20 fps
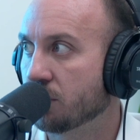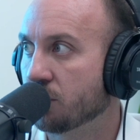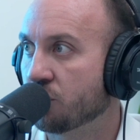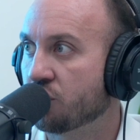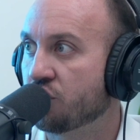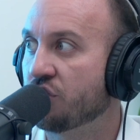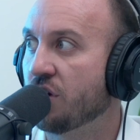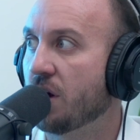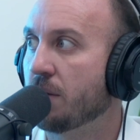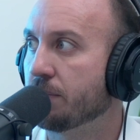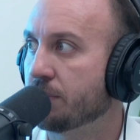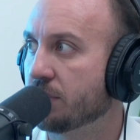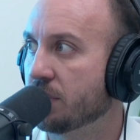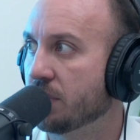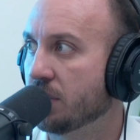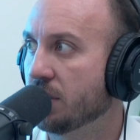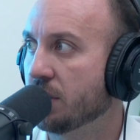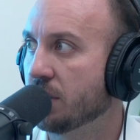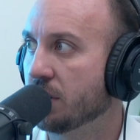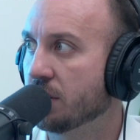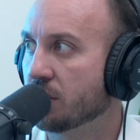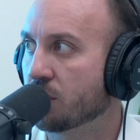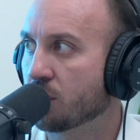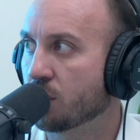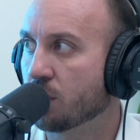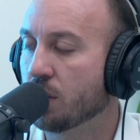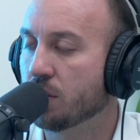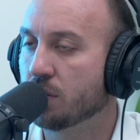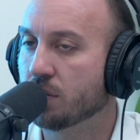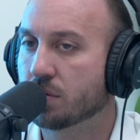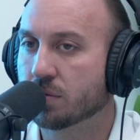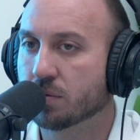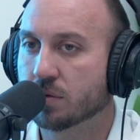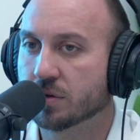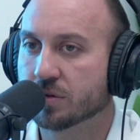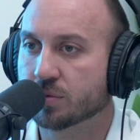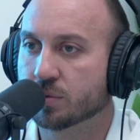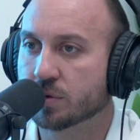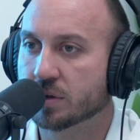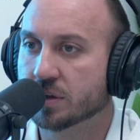jumped in growth
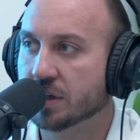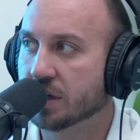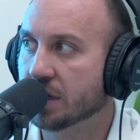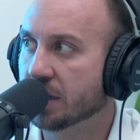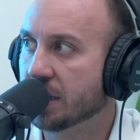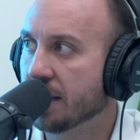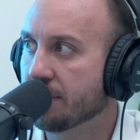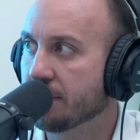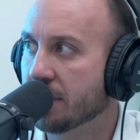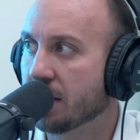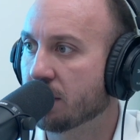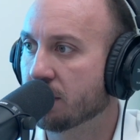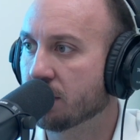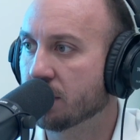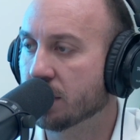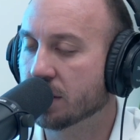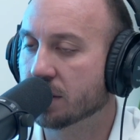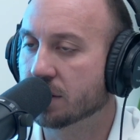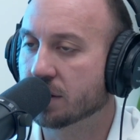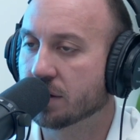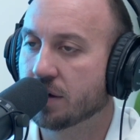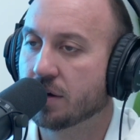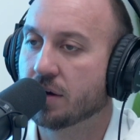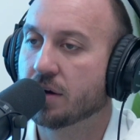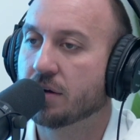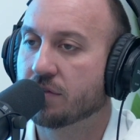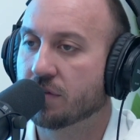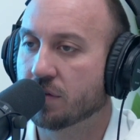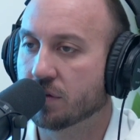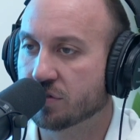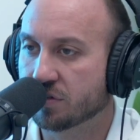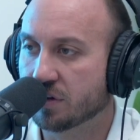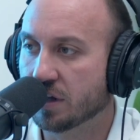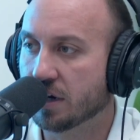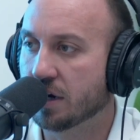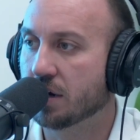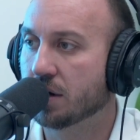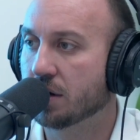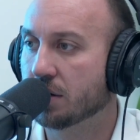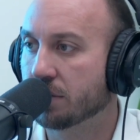was when they came out with first
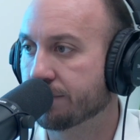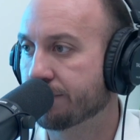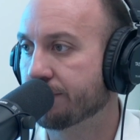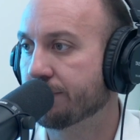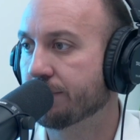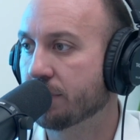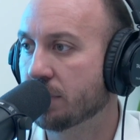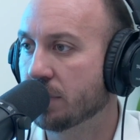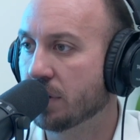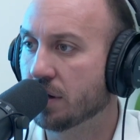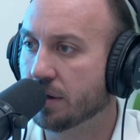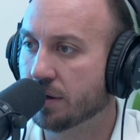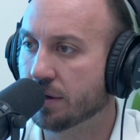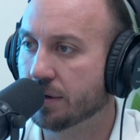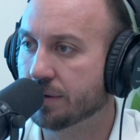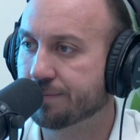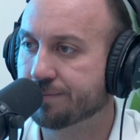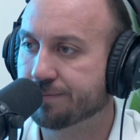their, what